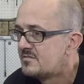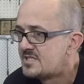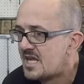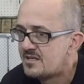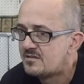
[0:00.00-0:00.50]

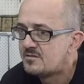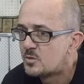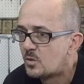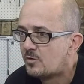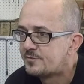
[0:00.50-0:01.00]
10,
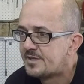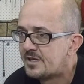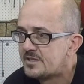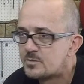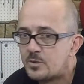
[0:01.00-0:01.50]
12
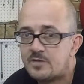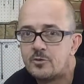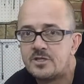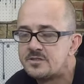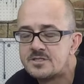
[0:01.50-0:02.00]
days, whatever
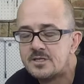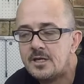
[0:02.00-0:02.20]
it is,